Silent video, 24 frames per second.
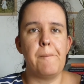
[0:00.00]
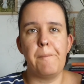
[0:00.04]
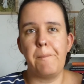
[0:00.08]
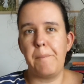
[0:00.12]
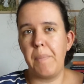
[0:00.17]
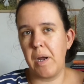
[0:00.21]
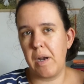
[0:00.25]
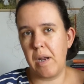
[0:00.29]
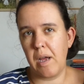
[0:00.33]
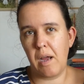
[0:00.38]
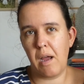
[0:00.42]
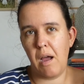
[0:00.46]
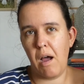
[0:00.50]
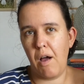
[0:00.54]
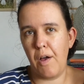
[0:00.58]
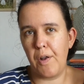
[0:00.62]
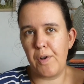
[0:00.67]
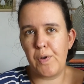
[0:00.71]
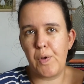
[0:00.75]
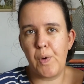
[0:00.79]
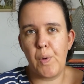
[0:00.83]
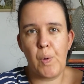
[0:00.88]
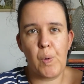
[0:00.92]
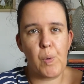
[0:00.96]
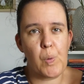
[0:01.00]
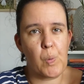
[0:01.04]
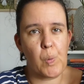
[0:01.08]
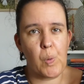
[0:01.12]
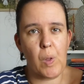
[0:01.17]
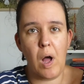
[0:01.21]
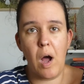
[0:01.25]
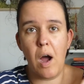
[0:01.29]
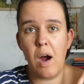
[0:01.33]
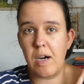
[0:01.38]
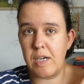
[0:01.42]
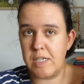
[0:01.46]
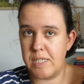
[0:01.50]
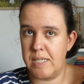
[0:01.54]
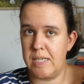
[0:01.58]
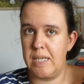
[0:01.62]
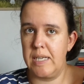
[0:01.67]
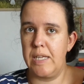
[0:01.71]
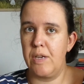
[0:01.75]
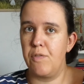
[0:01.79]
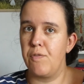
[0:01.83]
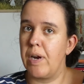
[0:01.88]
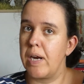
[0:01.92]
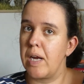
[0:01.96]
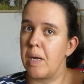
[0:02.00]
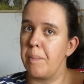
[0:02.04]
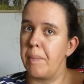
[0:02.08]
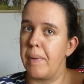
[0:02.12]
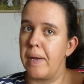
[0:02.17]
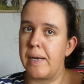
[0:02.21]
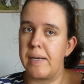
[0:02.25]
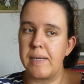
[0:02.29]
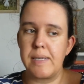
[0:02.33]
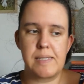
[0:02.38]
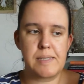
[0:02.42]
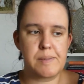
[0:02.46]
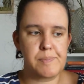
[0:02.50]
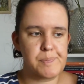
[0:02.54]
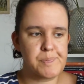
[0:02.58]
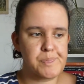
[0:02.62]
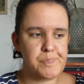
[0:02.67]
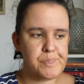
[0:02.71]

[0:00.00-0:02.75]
but I can't wholeheartedly recommend it.